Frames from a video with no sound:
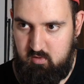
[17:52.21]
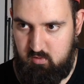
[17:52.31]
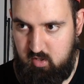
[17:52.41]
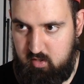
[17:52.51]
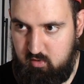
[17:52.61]

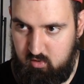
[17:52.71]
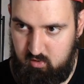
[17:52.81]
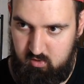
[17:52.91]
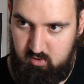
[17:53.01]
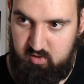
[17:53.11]
when
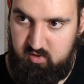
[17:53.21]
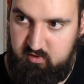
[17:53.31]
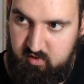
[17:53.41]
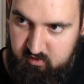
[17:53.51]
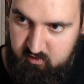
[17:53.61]
uh, at
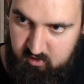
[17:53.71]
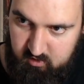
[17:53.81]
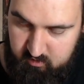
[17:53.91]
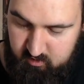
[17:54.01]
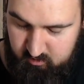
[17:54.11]
least they
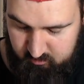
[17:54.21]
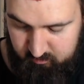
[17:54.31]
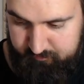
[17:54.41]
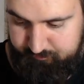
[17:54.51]
discover uh,